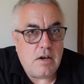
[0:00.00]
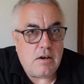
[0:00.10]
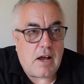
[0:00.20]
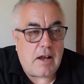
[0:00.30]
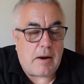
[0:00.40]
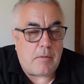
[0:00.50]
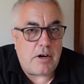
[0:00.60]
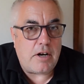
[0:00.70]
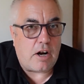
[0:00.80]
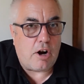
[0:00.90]
Uh, and we're
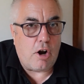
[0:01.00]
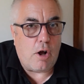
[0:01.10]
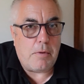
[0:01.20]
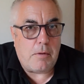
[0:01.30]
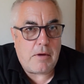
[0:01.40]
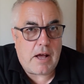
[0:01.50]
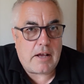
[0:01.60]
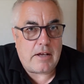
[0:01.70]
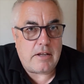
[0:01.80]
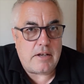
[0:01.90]
in a global
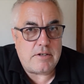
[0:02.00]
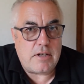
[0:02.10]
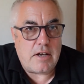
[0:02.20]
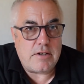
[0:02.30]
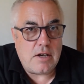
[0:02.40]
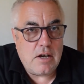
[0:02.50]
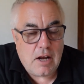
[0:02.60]
market these days.